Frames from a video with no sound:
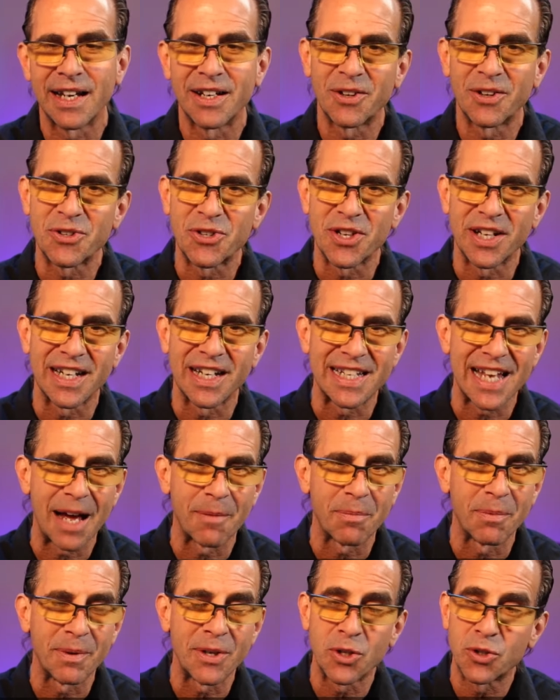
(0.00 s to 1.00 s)
I know, Gene, it's
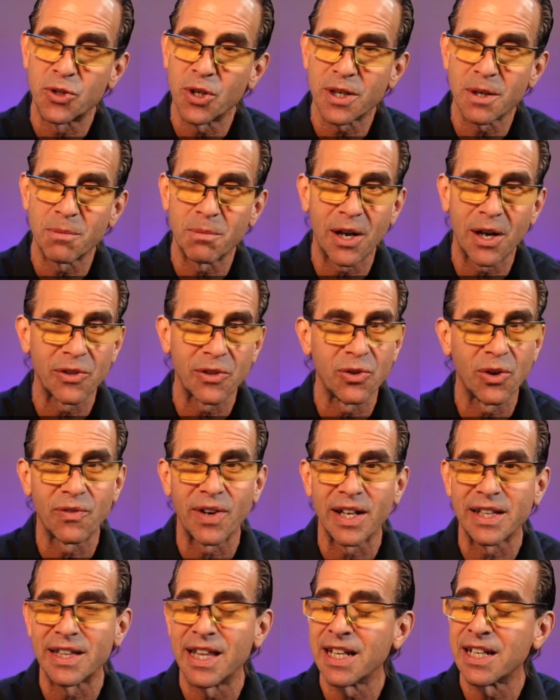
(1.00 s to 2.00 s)
happened, but you took a month
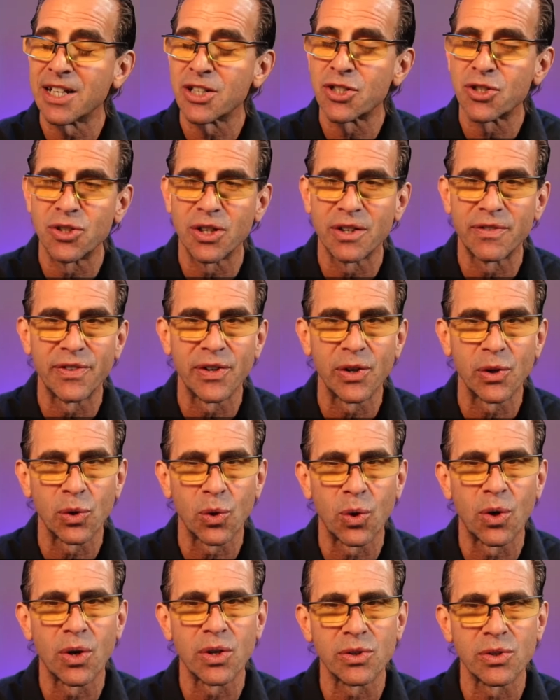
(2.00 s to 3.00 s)
off. I think it's good for your
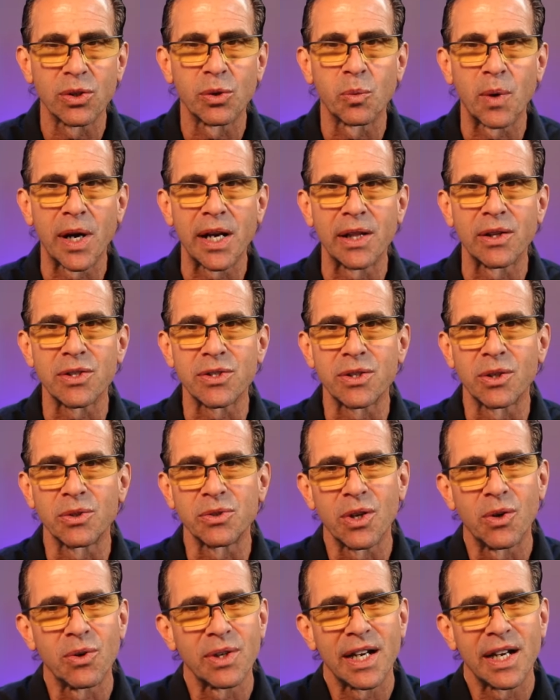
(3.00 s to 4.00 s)
long-term weight loss, though.
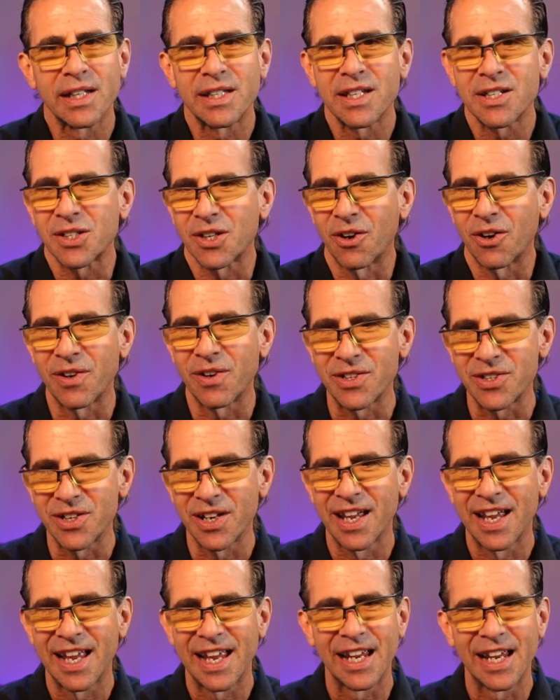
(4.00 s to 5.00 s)
Don't get discouraged.
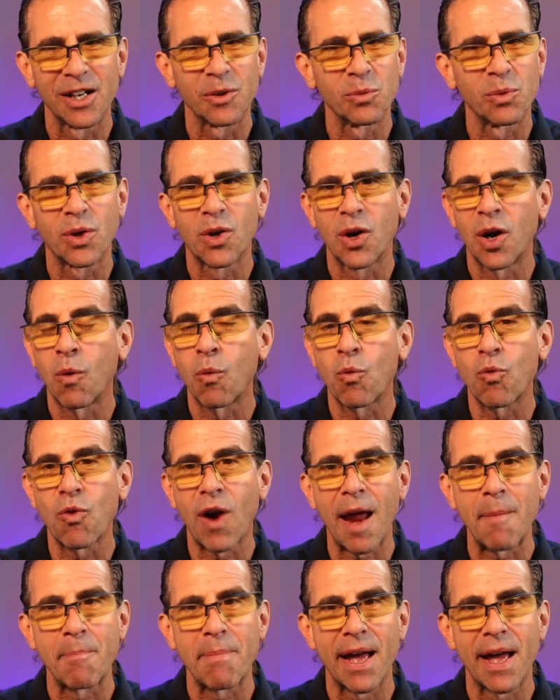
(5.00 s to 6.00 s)
It will come
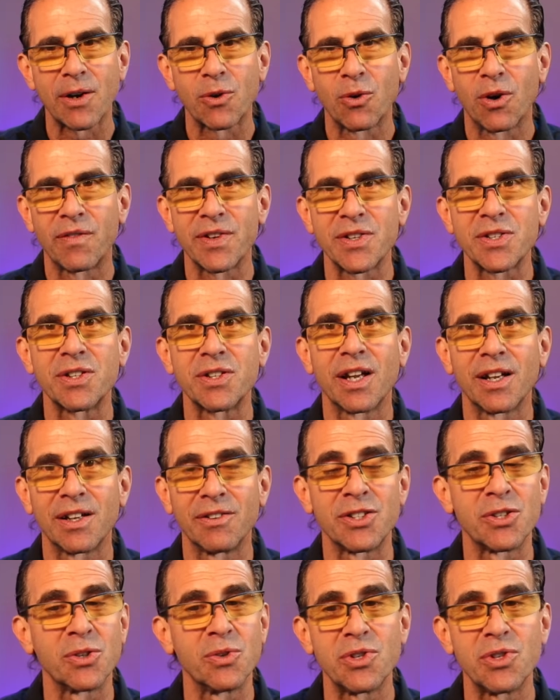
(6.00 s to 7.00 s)
right back off as
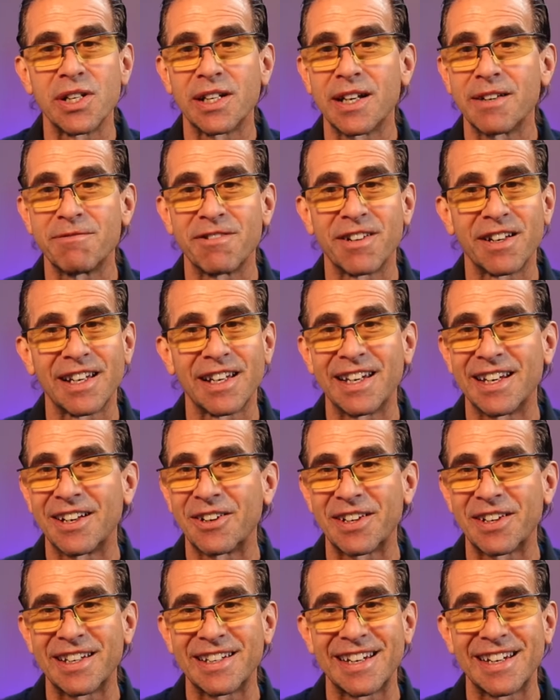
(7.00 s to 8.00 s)
soon as you get
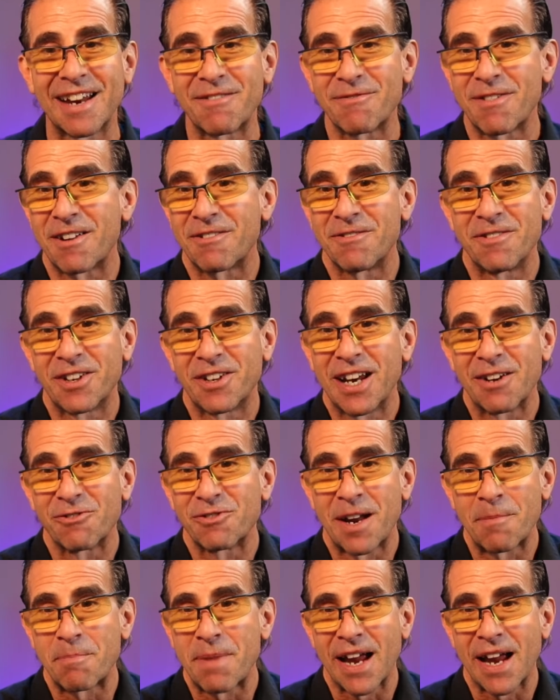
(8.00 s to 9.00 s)

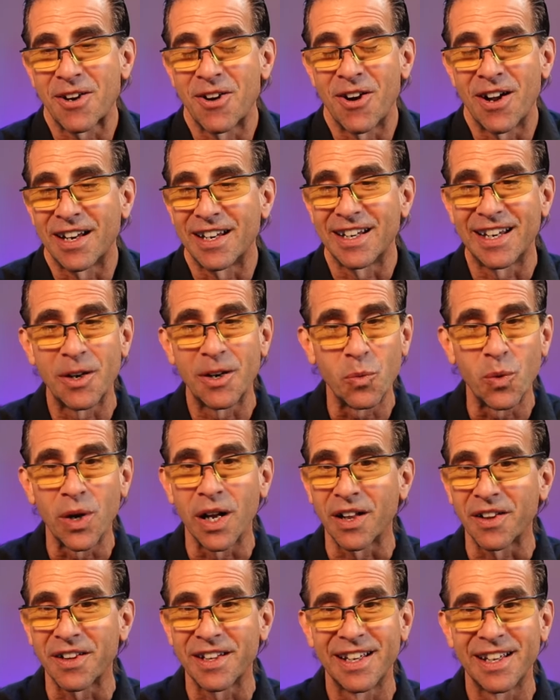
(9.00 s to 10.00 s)
right back on it. It
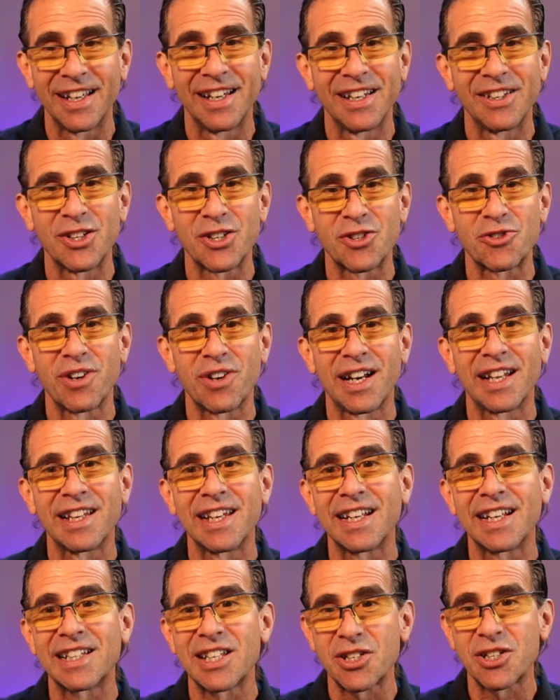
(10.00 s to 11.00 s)
will. Just try not
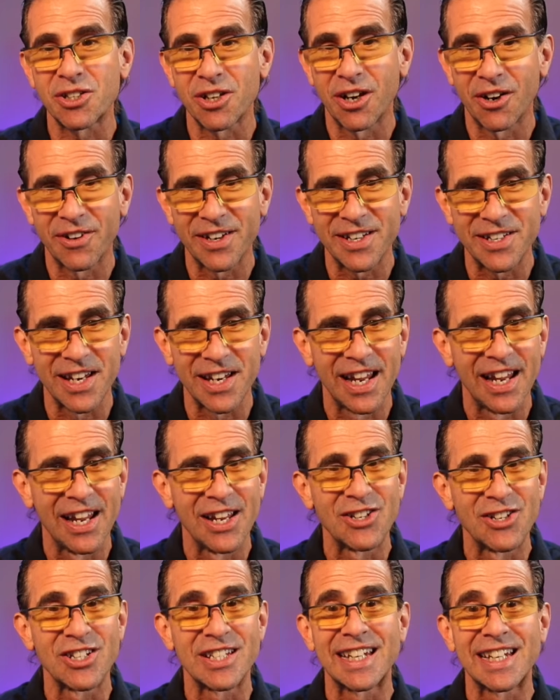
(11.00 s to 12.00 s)
to get discouraged.
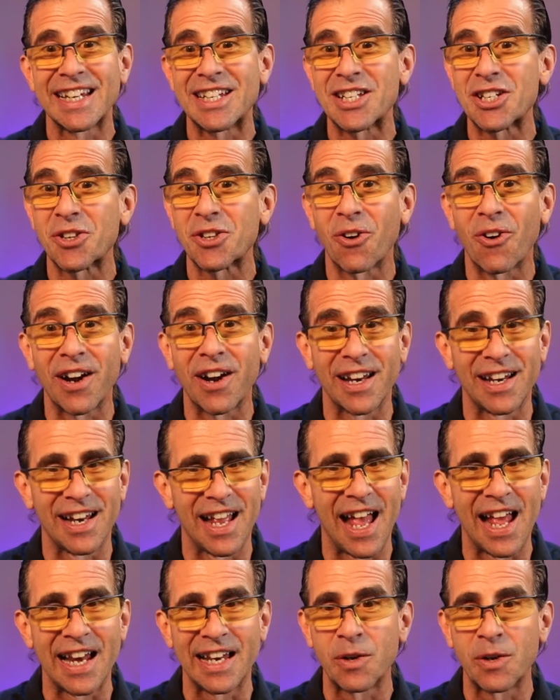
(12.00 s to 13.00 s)
Just get started,
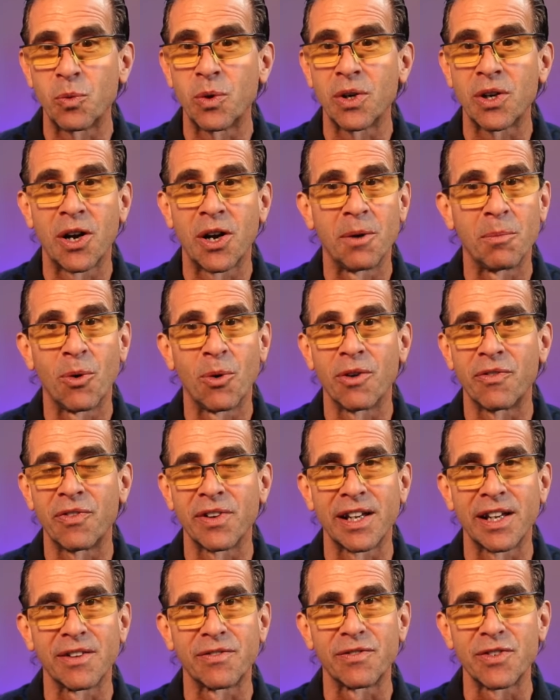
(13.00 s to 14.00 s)
and it will come off
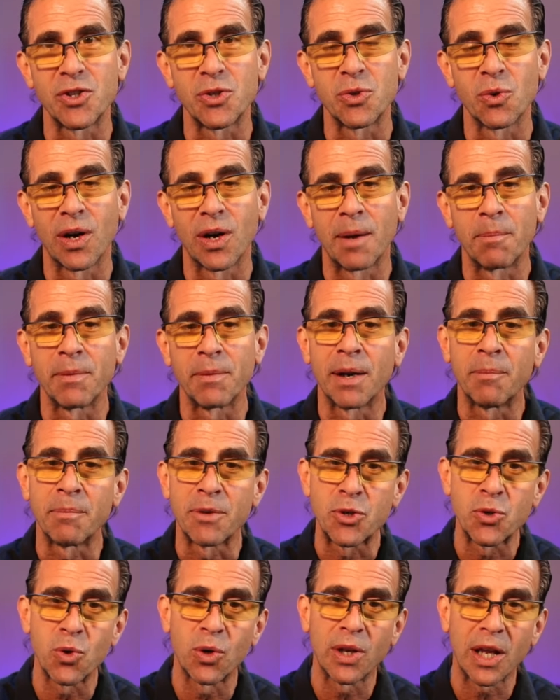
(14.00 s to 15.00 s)
again for sure.
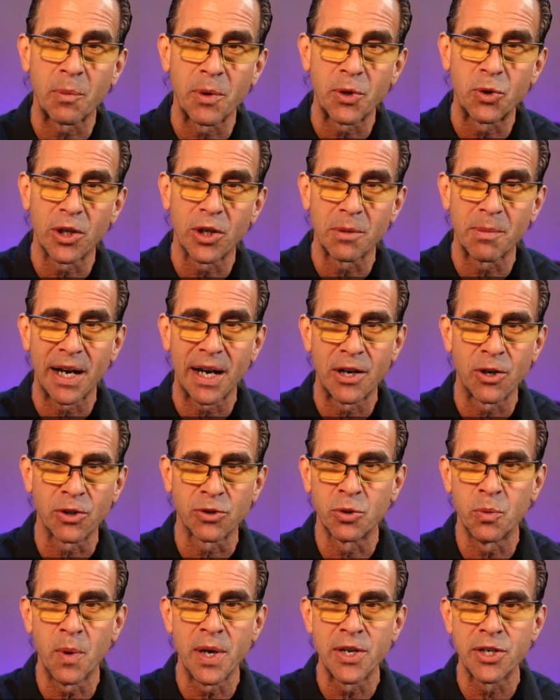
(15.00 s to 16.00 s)
I'm sure, like we talked about. I know
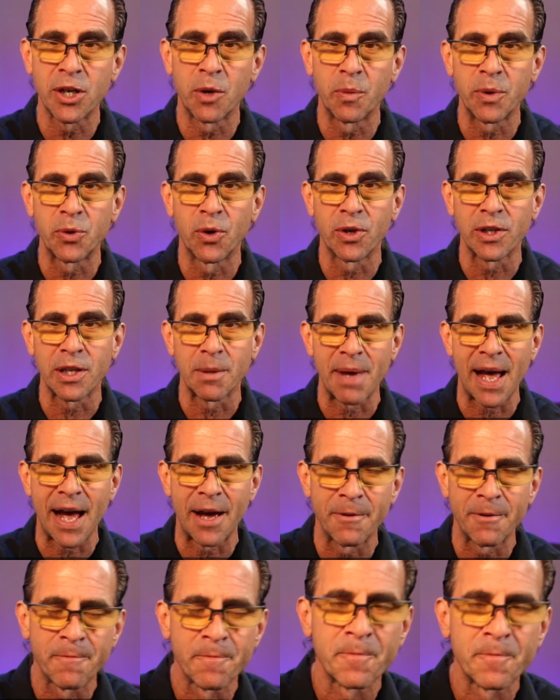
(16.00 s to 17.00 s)
2 weeks ago we talked
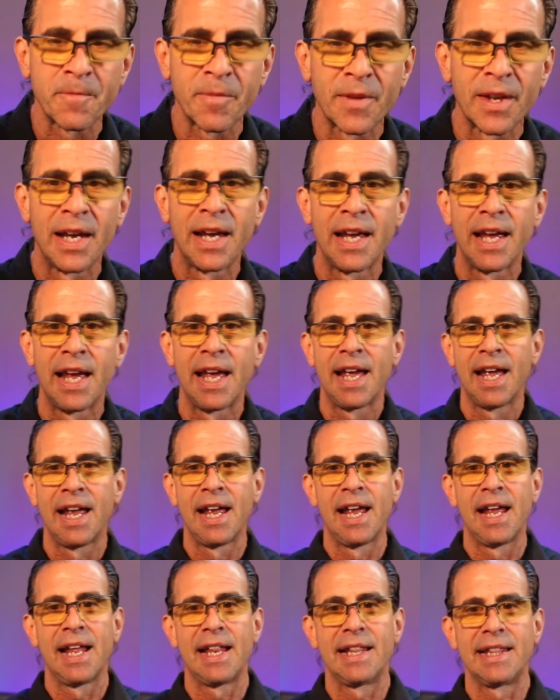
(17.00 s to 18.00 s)
about
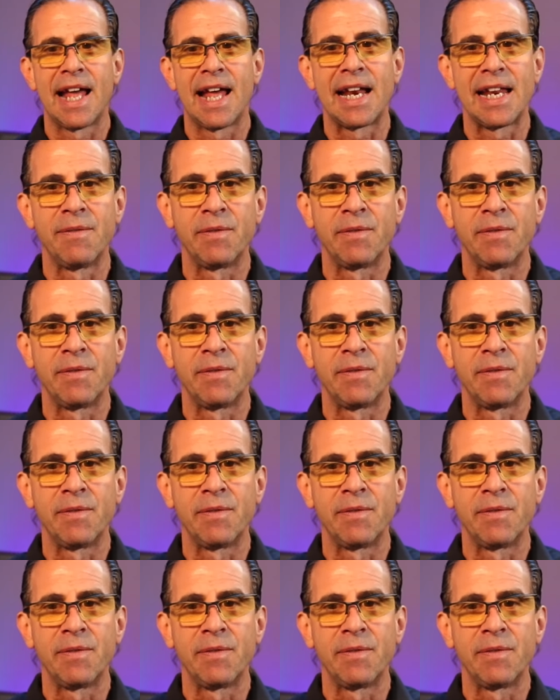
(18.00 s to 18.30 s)
that.